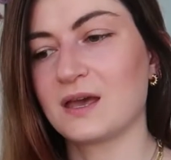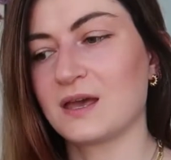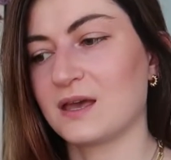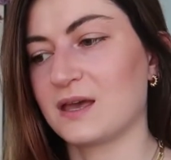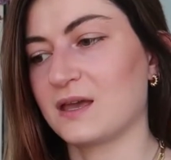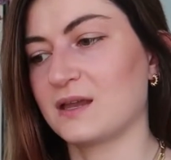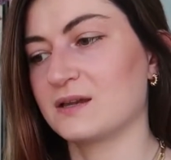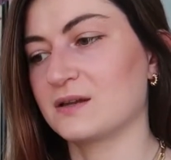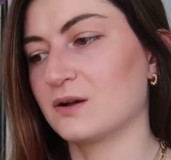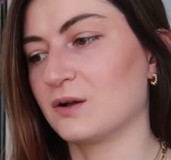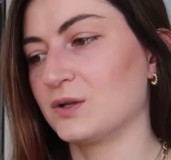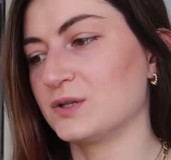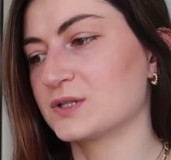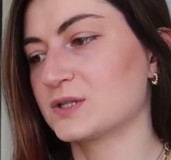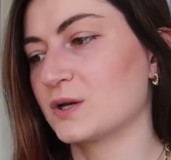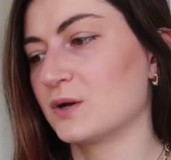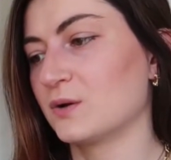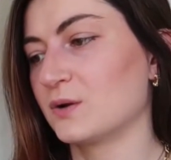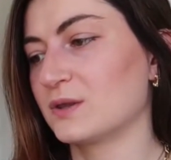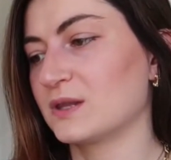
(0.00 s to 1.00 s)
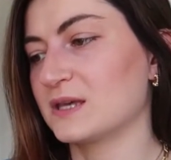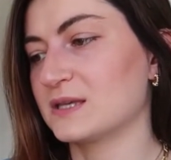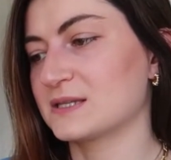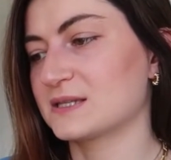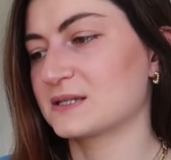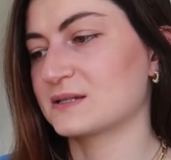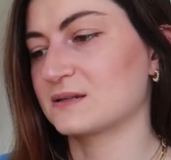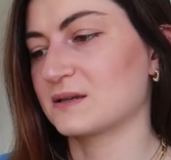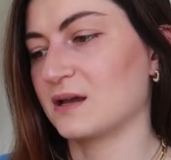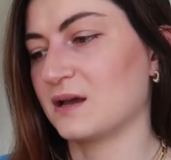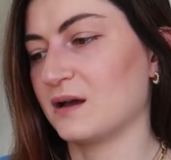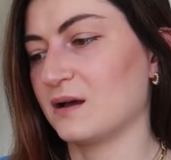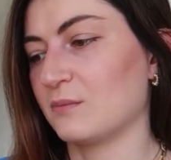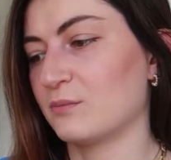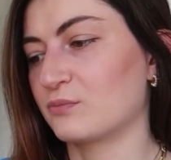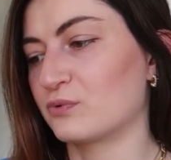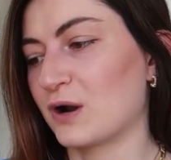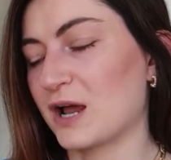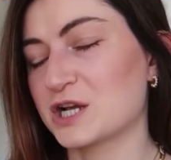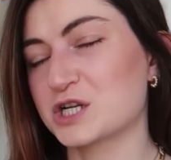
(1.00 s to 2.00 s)
And also this uh,
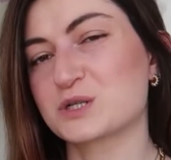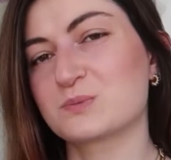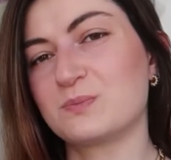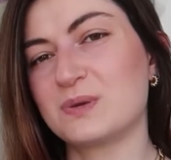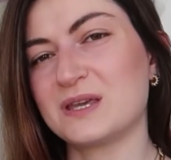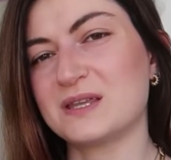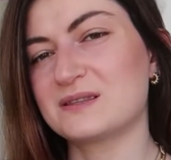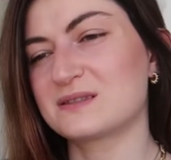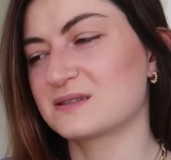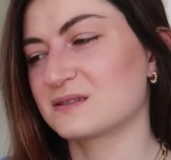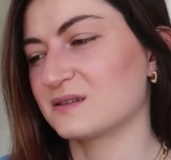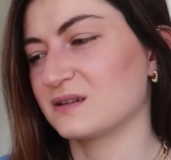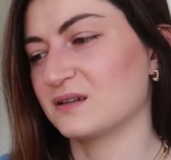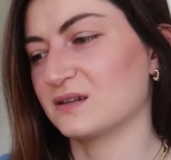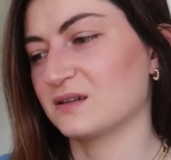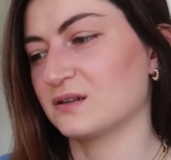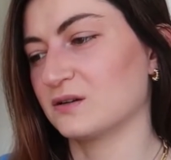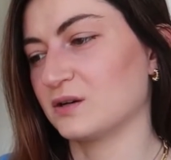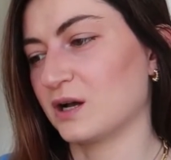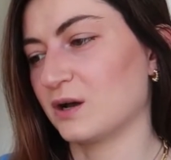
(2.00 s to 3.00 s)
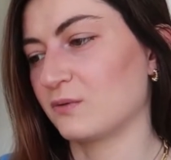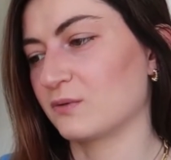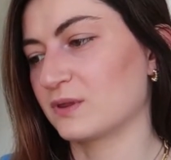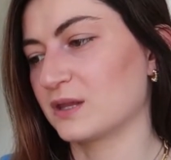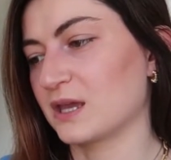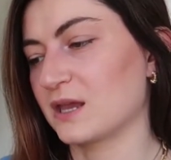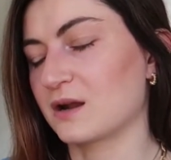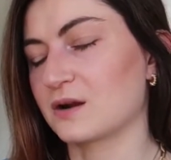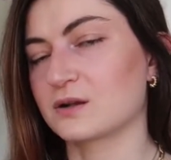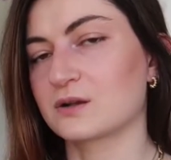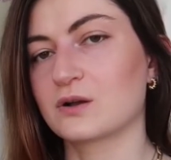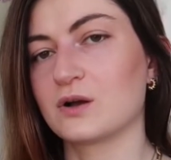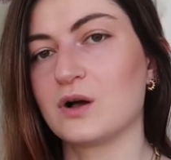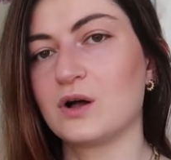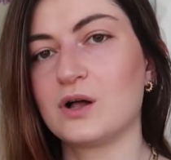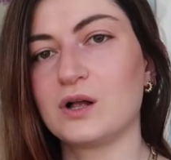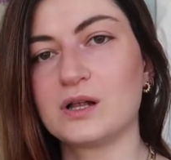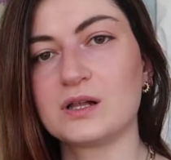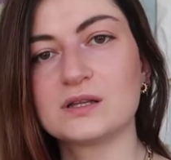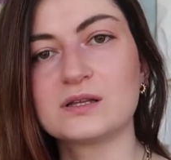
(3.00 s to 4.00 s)
brush bits, I don't know how they are
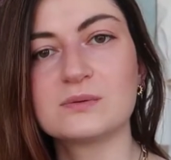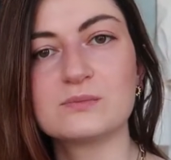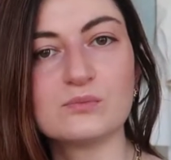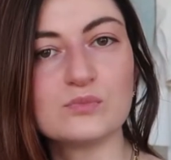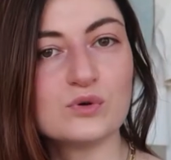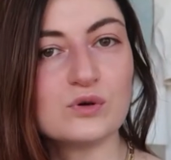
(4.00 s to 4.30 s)
called,